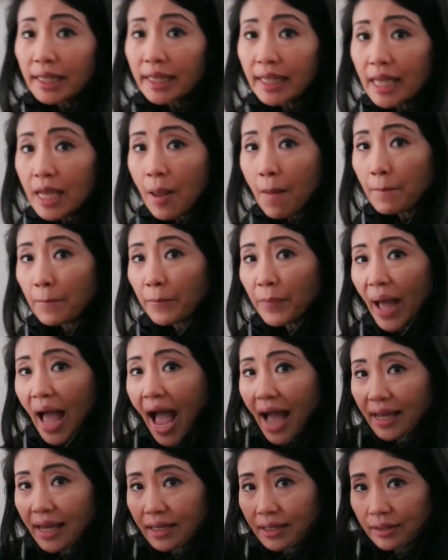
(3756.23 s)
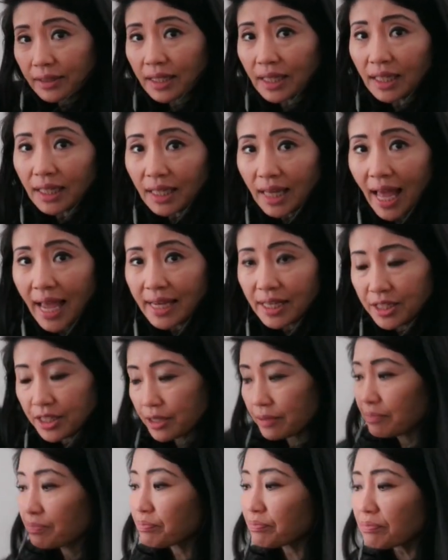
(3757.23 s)
The back, the
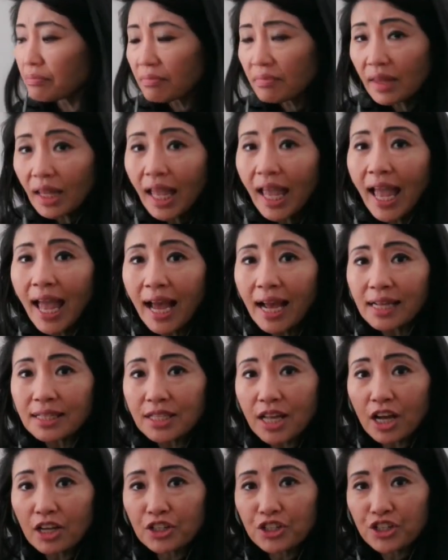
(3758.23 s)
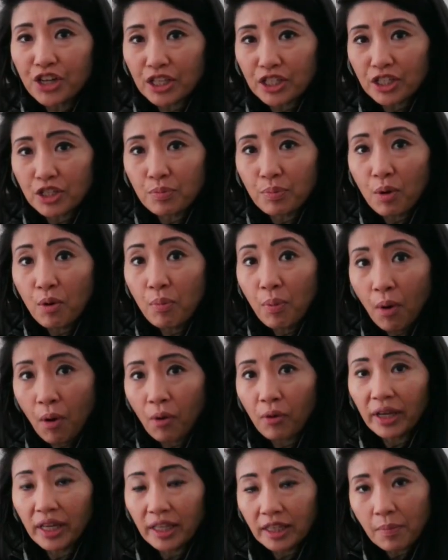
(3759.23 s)
light, has adjustable
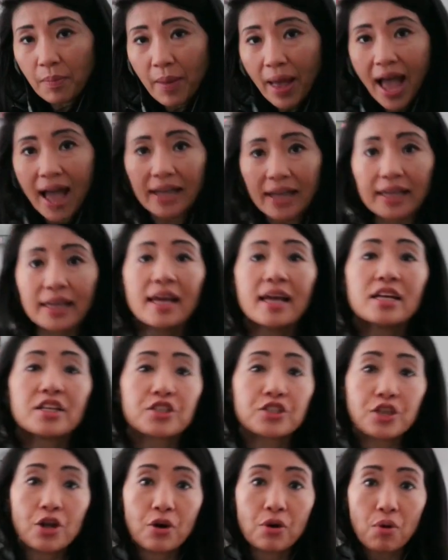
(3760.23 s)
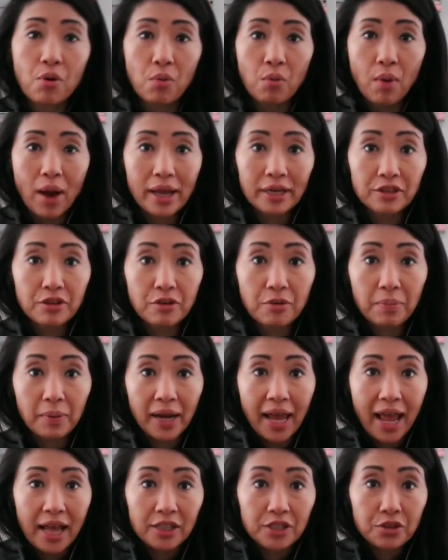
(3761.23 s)
pole in the back, so when your
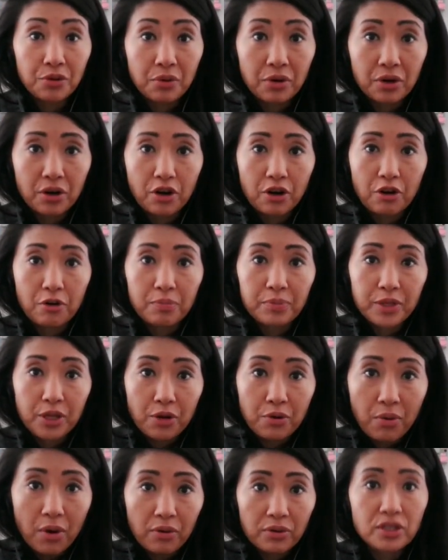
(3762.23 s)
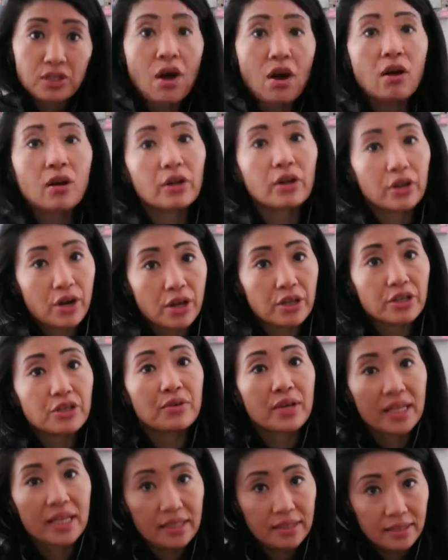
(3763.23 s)
plants or herbs grow taller,
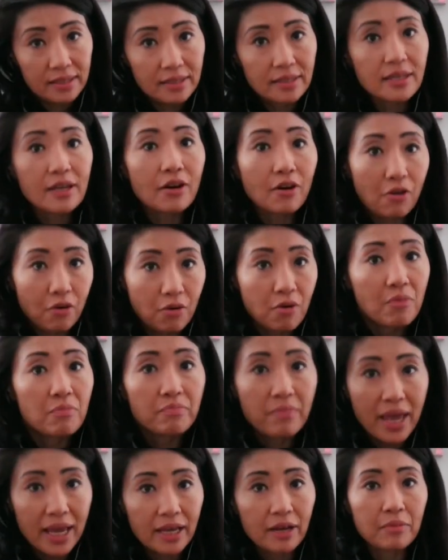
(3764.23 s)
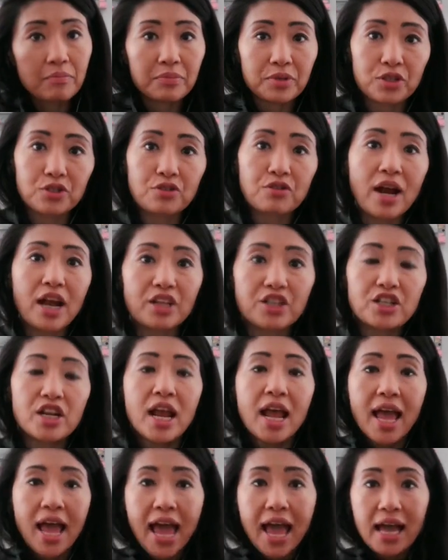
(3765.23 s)
you can still make them stretch.
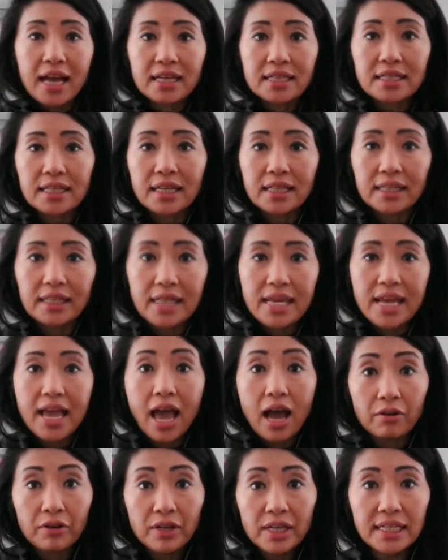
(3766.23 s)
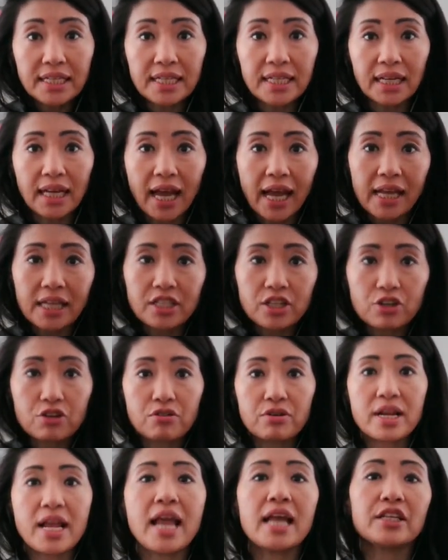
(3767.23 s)
And the LED light
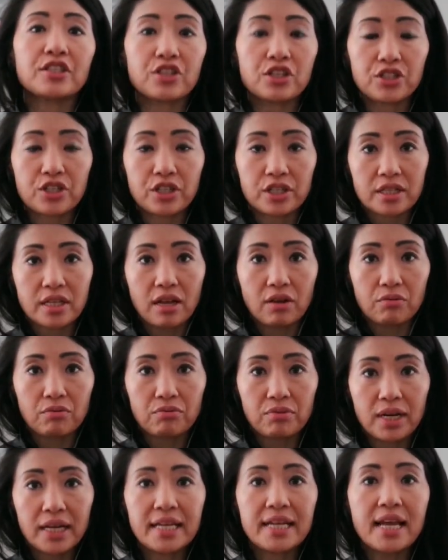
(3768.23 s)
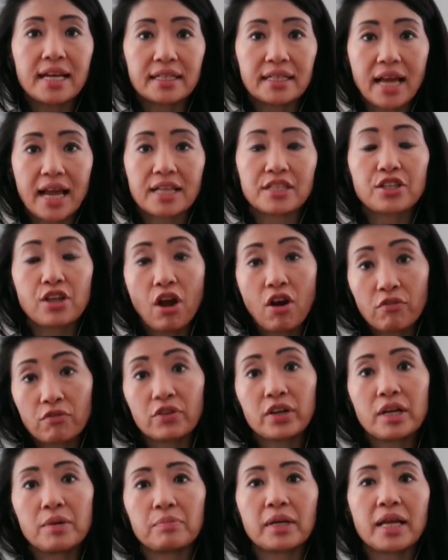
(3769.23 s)
creates just a really nice
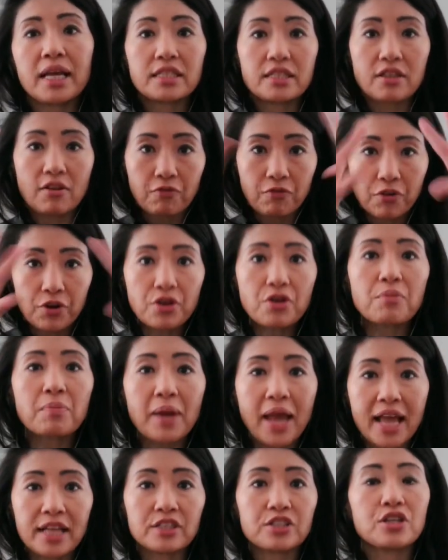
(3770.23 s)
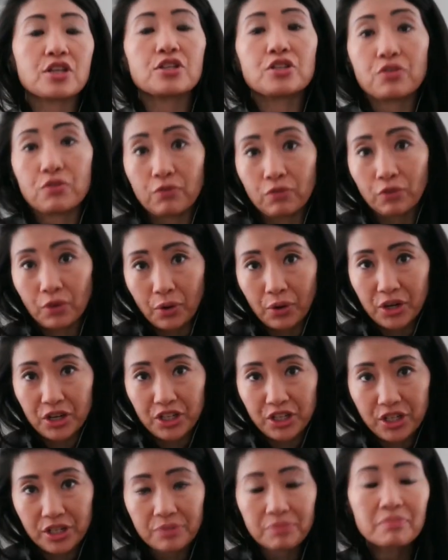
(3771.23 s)
comforting place for your plants to
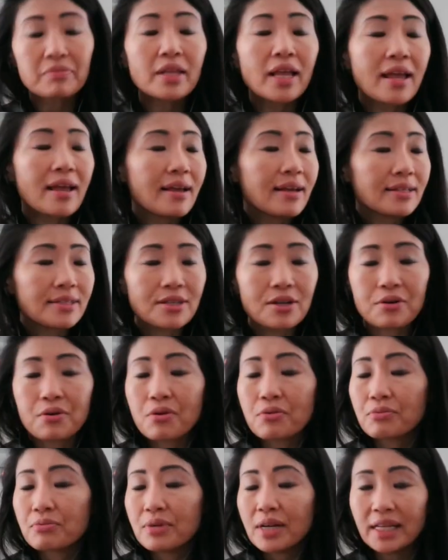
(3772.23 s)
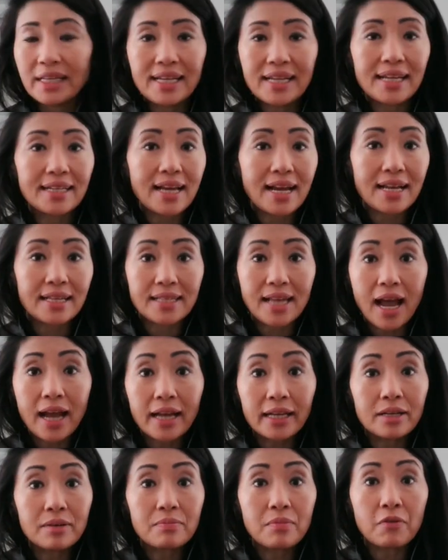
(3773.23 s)
flourish. So really nice
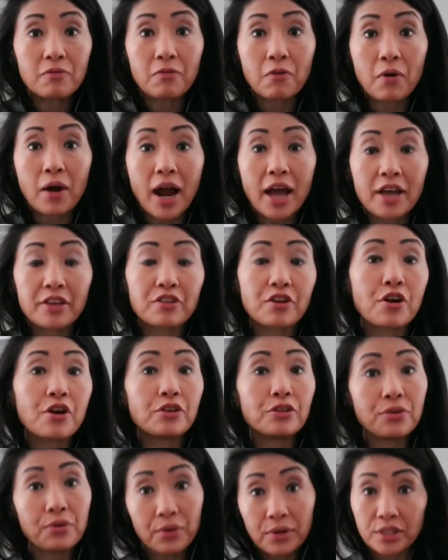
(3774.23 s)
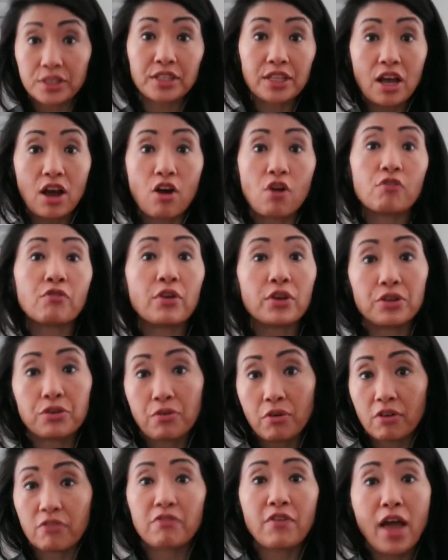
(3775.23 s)
item for either yourself,
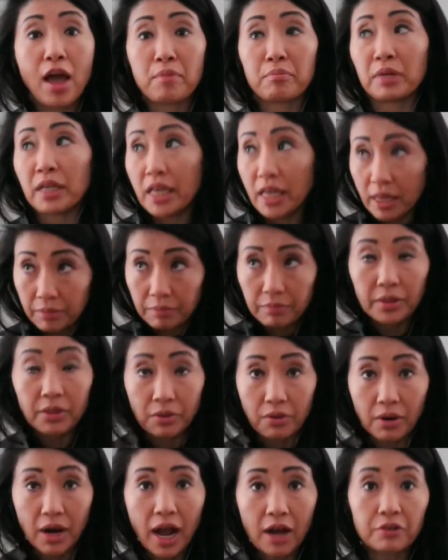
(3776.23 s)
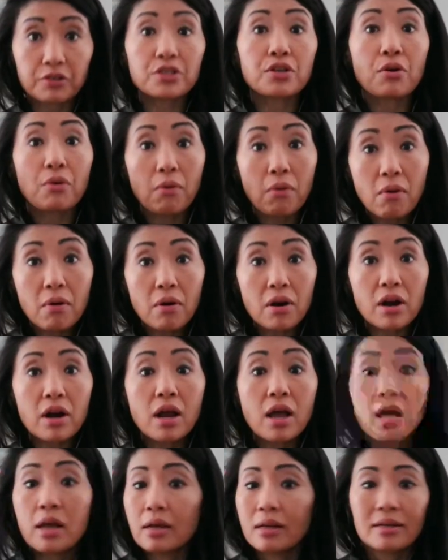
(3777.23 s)
your family, your house,
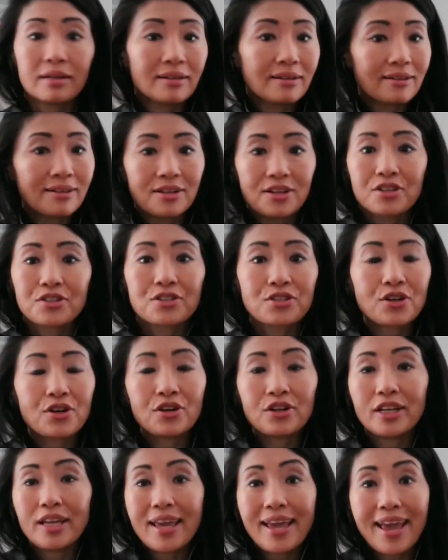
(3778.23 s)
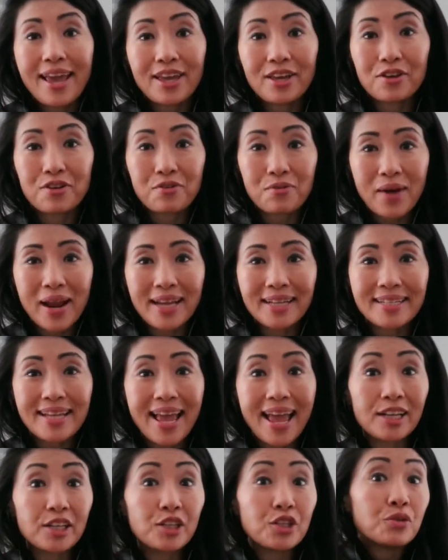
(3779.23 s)
or certainly a great
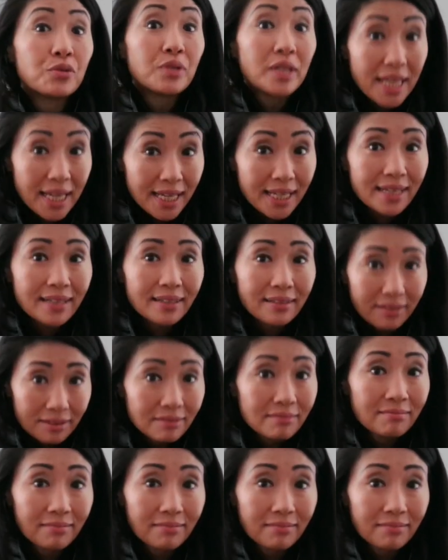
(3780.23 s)
and unique